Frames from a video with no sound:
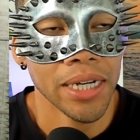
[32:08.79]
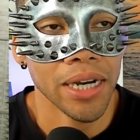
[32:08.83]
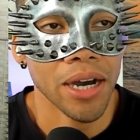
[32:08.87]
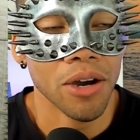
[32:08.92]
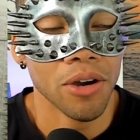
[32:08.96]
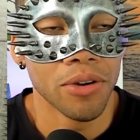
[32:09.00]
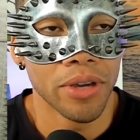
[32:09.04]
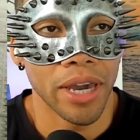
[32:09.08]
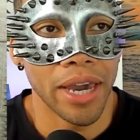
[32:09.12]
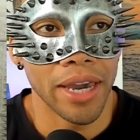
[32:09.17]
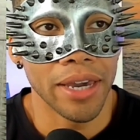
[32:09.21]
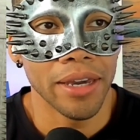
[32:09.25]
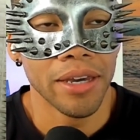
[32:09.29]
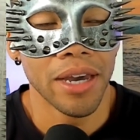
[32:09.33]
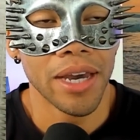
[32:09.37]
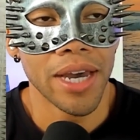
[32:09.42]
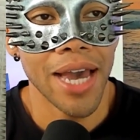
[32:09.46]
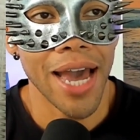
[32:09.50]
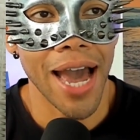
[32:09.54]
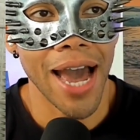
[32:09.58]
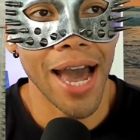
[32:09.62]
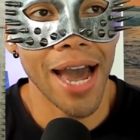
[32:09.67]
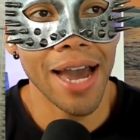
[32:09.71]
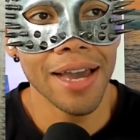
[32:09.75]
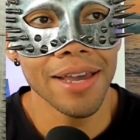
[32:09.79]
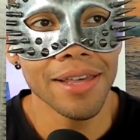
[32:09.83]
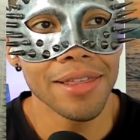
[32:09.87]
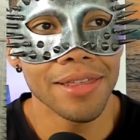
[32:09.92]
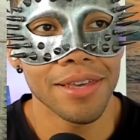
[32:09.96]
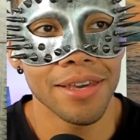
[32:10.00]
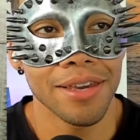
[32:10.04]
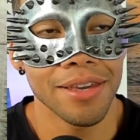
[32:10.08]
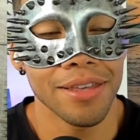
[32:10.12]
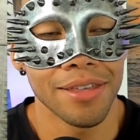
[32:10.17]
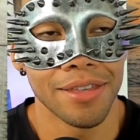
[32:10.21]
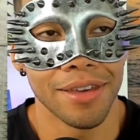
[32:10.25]
Okay. I
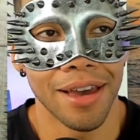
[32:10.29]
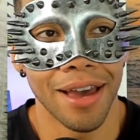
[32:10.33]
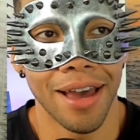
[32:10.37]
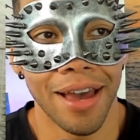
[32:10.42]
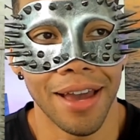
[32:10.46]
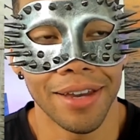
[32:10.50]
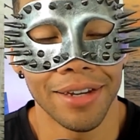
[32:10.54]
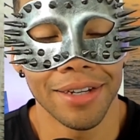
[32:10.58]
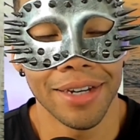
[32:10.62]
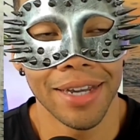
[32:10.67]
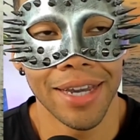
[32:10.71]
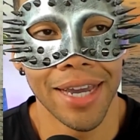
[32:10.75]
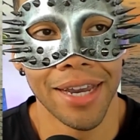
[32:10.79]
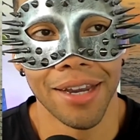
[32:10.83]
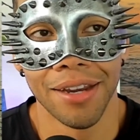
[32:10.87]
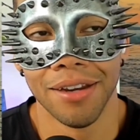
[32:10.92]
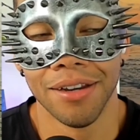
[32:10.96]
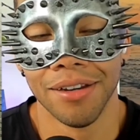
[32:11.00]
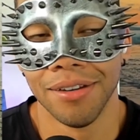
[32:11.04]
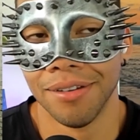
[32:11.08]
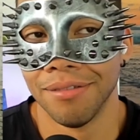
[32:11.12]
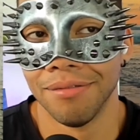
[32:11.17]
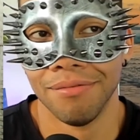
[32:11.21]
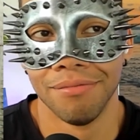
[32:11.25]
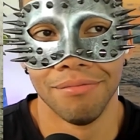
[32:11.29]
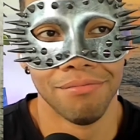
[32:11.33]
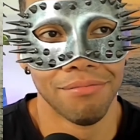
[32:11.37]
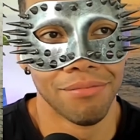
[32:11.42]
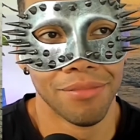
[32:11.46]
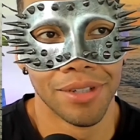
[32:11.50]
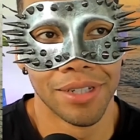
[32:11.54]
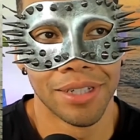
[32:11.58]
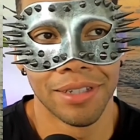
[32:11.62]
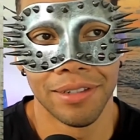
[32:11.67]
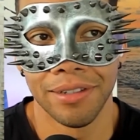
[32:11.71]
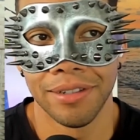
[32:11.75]
think that
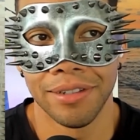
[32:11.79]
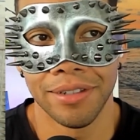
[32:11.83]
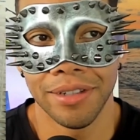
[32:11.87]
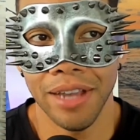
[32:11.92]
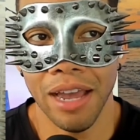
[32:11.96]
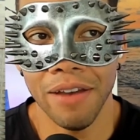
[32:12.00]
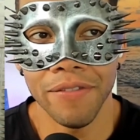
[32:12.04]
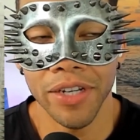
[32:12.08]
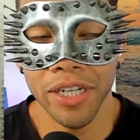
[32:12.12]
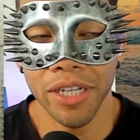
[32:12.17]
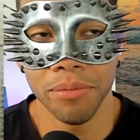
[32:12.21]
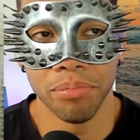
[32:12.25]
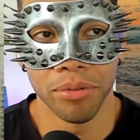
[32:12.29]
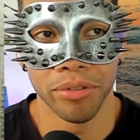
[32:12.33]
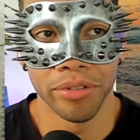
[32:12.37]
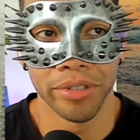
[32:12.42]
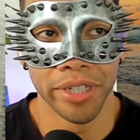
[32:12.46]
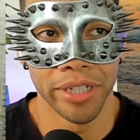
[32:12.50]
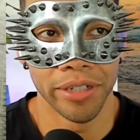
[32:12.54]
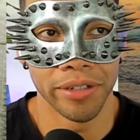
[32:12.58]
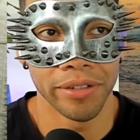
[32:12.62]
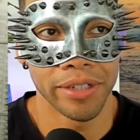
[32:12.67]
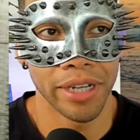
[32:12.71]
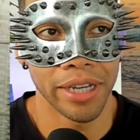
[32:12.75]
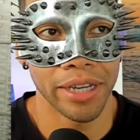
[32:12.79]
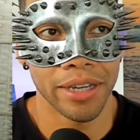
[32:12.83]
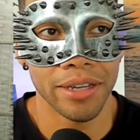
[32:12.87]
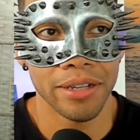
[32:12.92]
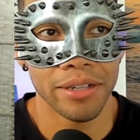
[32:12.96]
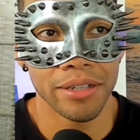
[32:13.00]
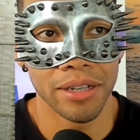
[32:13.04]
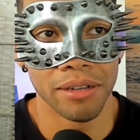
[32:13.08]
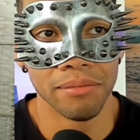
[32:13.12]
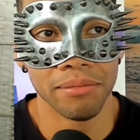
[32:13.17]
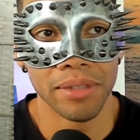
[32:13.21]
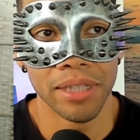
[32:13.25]
70% are
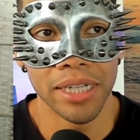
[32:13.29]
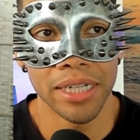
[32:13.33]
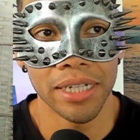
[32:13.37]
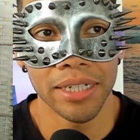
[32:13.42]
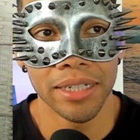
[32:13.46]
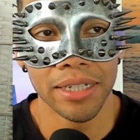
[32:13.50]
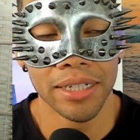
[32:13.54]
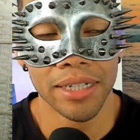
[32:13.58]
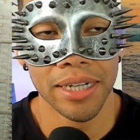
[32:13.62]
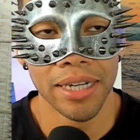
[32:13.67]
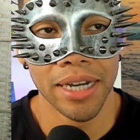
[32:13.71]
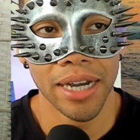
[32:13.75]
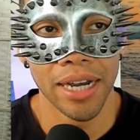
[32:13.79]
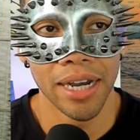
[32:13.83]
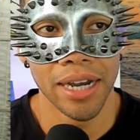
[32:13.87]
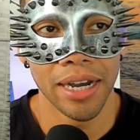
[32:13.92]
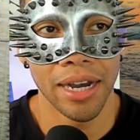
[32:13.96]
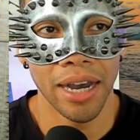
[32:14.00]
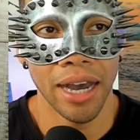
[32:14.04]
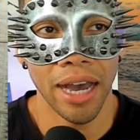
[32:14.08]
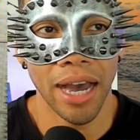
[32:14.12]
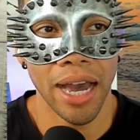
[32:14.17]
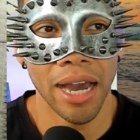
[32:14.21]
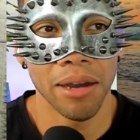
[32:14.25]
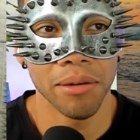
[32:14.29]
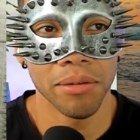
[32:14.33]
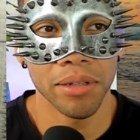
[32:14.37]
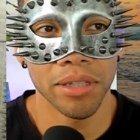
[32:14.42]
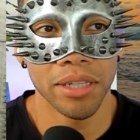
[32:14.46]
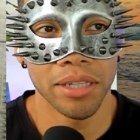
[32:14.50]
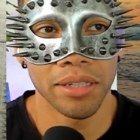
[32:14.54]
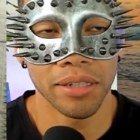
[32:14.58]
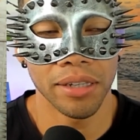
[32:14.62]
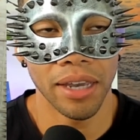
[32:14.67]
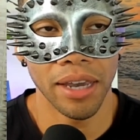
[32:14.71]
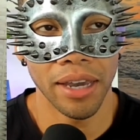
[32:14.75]
taking something. I would
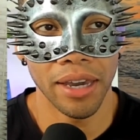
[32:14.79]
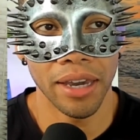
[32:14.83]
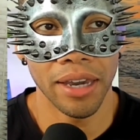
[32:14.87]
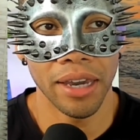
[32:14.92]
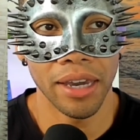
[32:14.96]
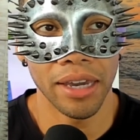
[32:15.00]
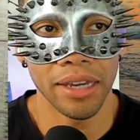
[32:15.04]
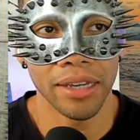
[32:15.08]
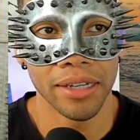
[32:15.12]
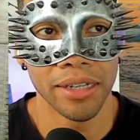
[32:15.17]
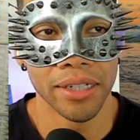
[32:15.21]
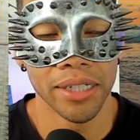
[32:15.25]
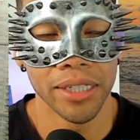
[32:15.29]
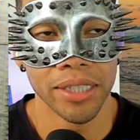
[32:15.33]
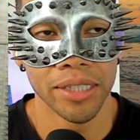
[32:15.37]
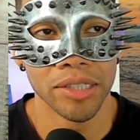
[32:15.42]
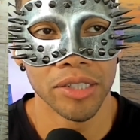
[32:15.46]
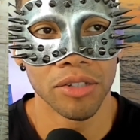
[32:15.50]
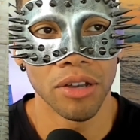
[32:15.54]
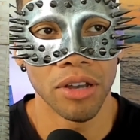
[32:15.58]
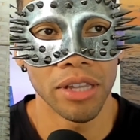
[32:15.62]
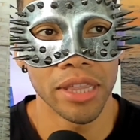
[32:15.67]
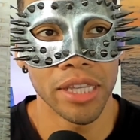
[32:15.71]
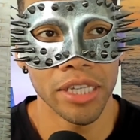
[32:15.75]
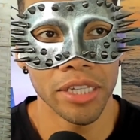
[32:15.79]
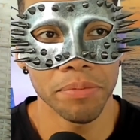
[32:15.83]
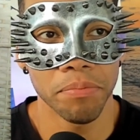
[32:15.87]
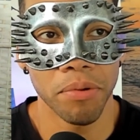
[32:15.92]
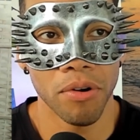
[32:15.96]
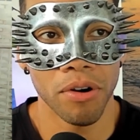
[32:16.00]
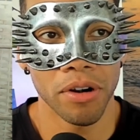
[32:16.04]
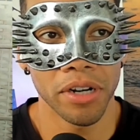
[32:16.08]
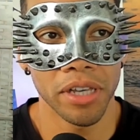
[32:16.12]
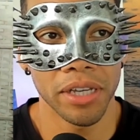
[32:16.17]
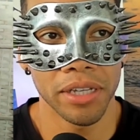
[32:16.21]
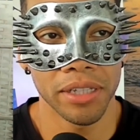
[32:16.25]
say, so at this
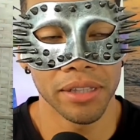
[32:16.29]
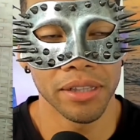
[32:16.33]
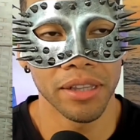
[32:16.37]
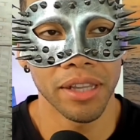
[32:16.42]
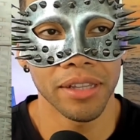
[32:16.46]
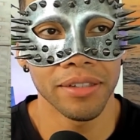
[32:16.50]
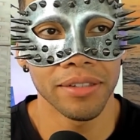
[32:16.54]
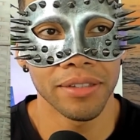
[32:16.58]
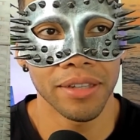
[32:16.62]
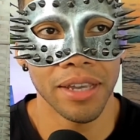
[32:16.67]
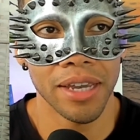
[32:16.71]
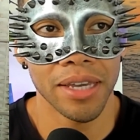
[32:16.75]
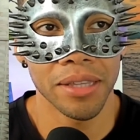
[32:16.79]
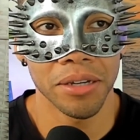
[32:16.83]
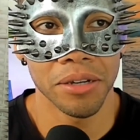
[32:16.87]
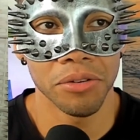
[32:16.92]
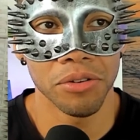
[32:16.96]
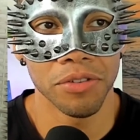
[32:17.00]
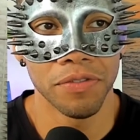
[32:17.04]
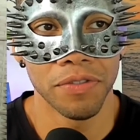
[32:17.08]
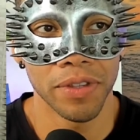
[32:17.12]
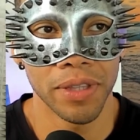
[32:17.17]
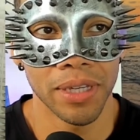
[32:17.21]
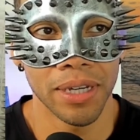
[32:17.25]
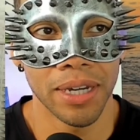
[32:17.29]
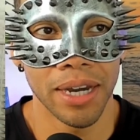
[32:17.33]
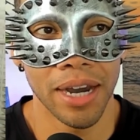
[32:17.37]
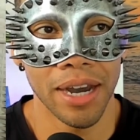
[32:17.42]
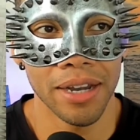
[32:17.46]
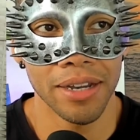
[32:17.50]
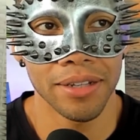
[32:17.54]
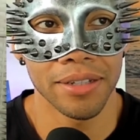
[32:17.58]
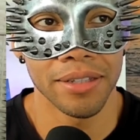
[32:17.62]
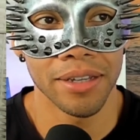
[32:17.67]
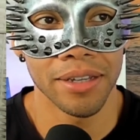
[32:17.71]
party, let's say there were 50 guys